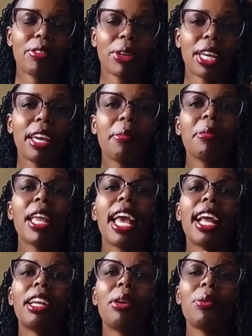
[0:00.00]
Okay,
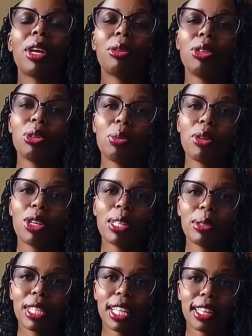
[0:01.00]
and now we are going to be
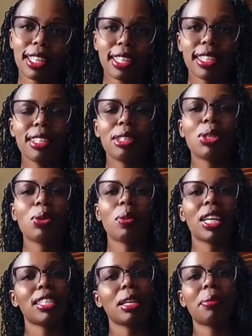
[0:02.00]
using this to
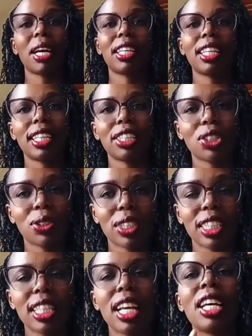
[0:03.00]
make some
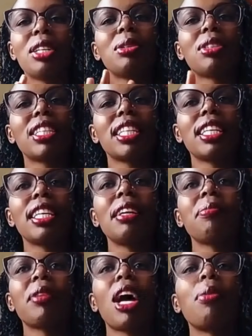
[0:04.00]
calculations to see
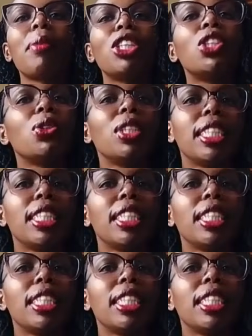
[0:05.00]
how much you